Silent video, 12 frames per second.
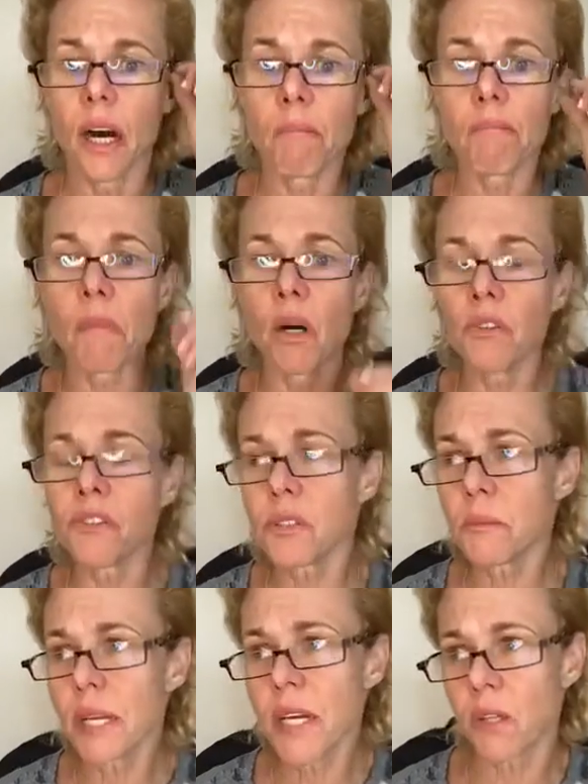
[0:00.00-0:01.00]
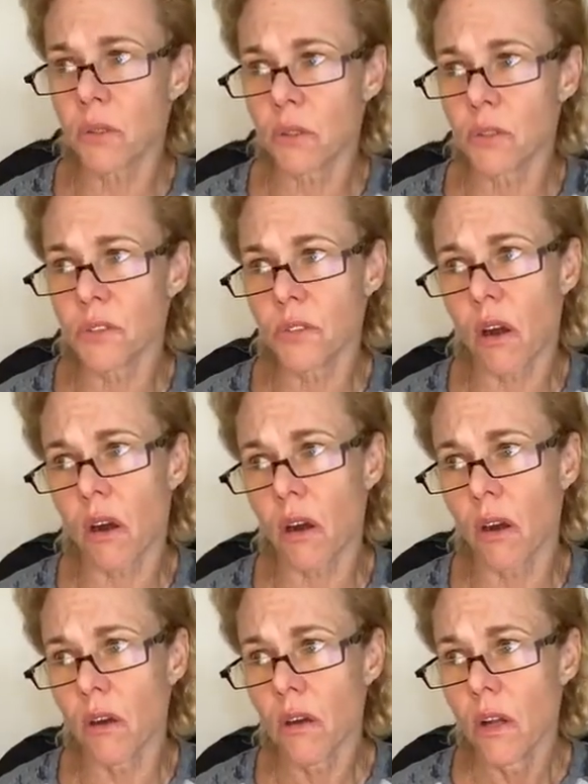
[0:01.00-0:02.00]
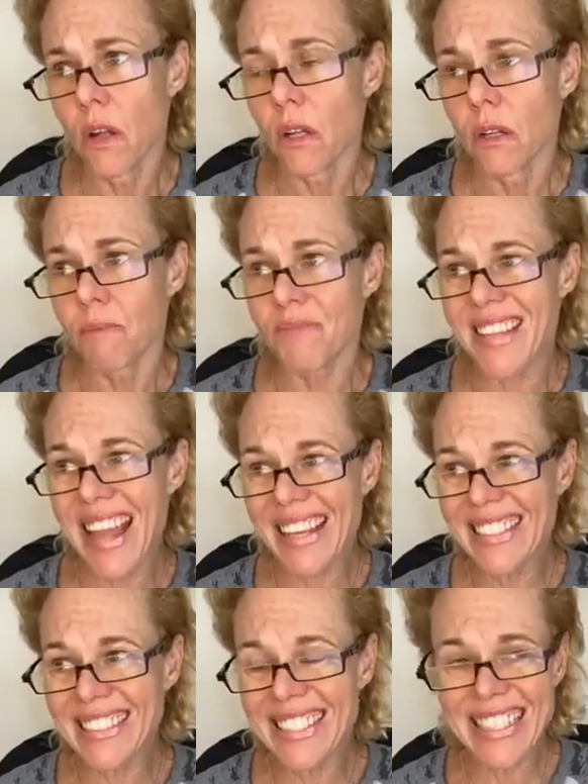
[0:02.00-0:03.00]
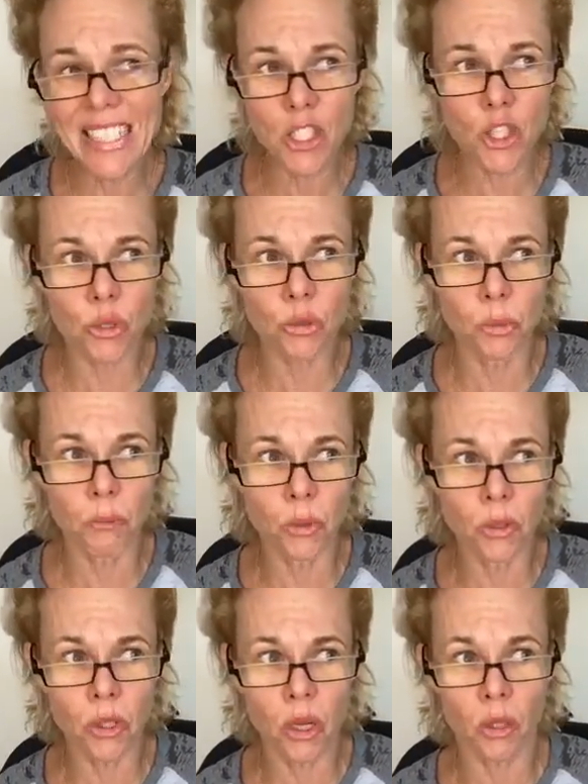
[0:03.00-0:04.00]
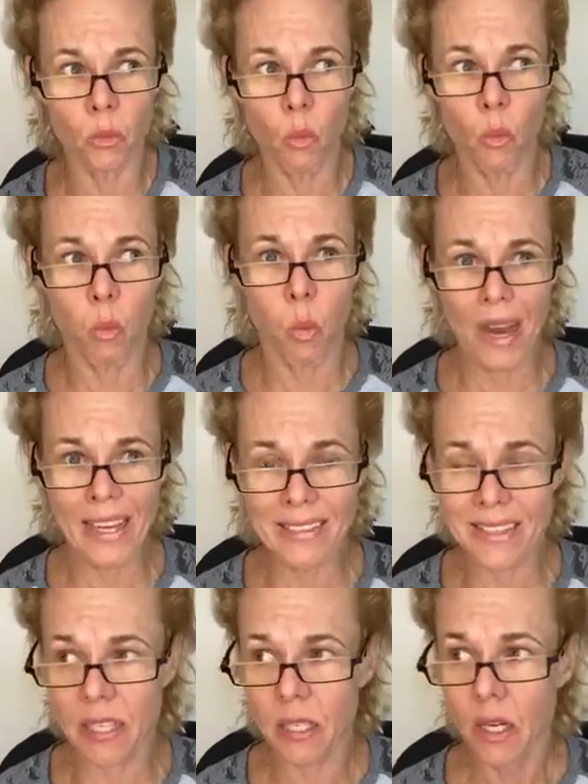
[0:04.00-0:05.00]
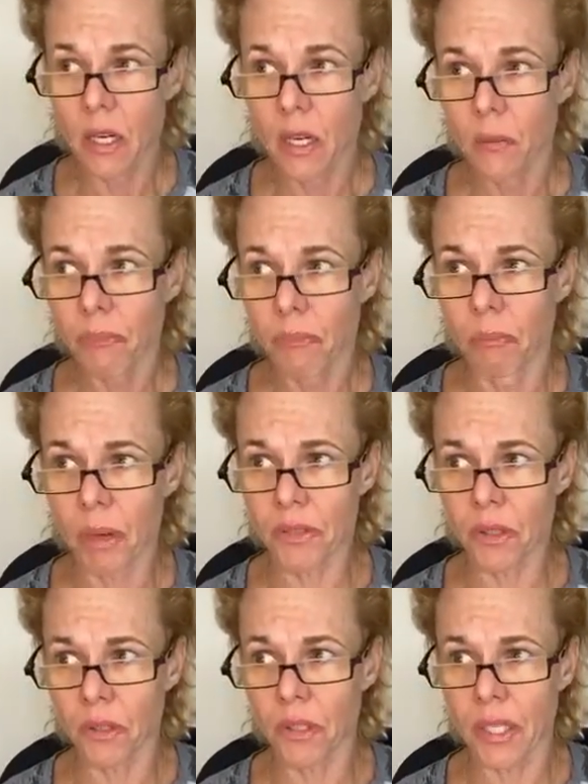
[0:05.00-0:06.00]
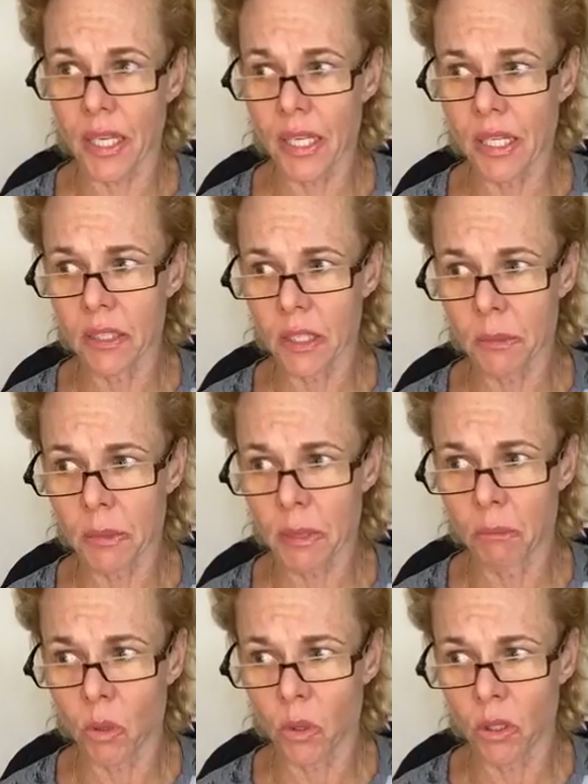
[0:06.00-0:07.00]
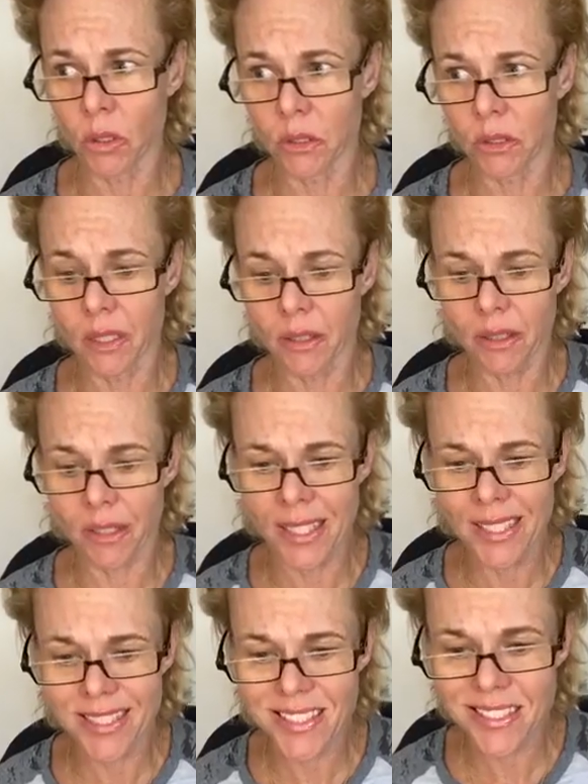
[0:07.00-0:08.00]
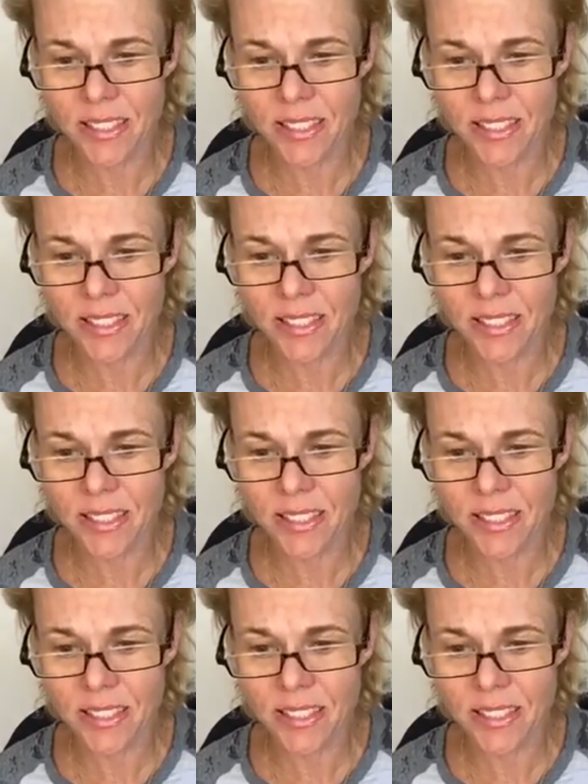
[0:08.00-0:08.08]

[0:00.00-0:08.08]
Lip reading: Most of my girls are tending to put on weight, but they're getting a little bit more, they're getting